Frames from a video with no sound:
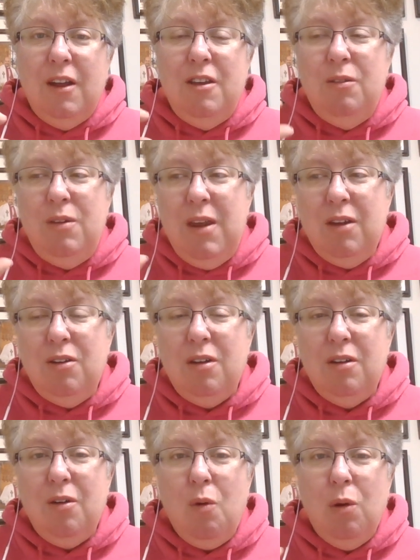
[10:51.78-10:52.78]
Can you knit,
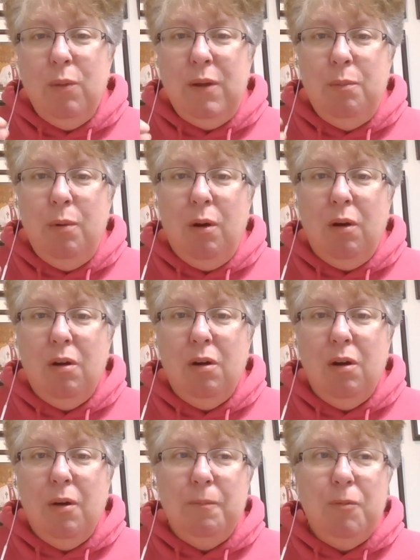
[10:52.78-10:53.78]
or read a
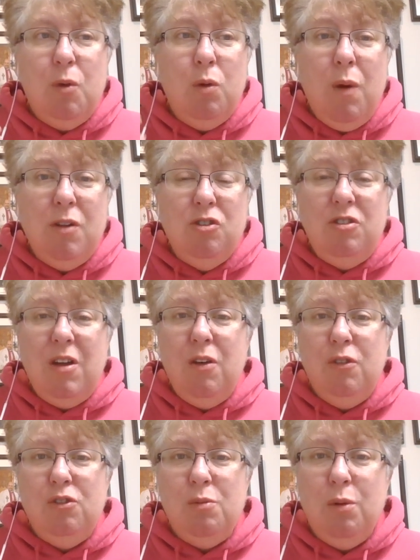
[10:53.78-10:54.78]
book, or watch a
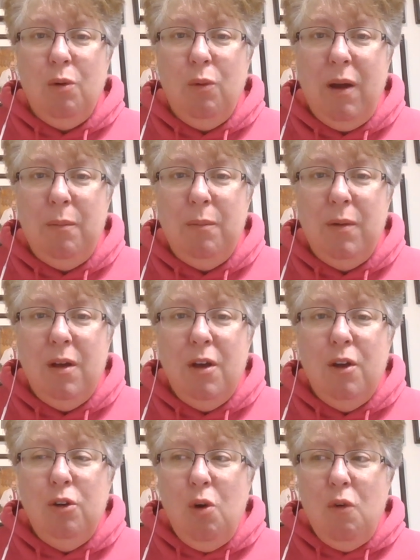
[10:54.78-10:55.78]
television program?
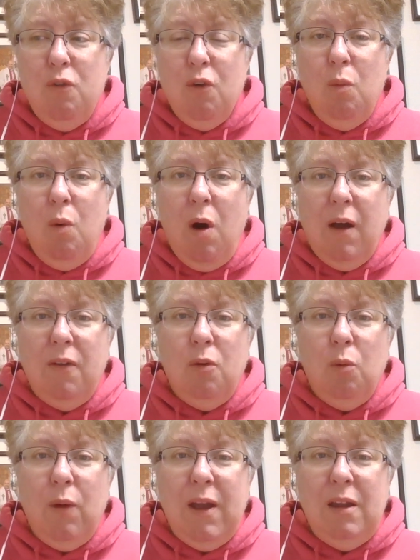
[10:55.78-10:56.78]
Go for a walk in
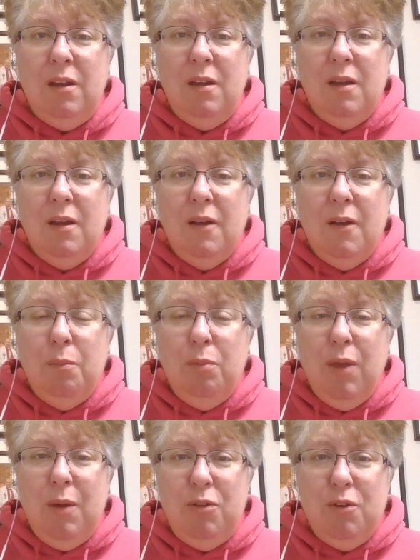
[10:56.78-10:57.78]
the rain.
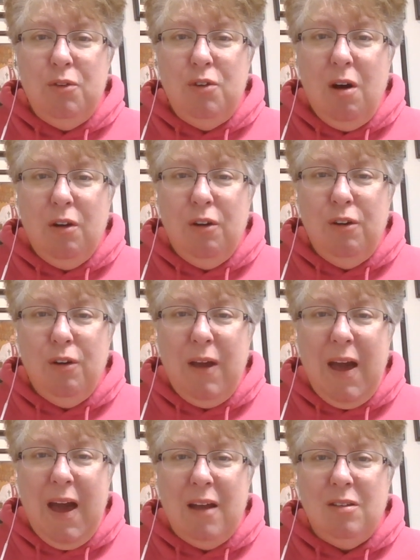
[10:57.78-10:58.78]
Play with your dog or your
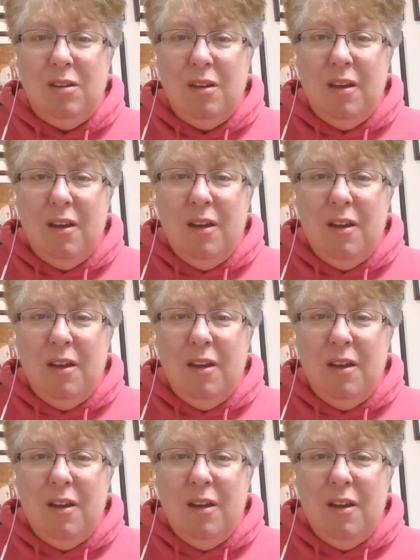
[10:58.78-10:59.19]
cat.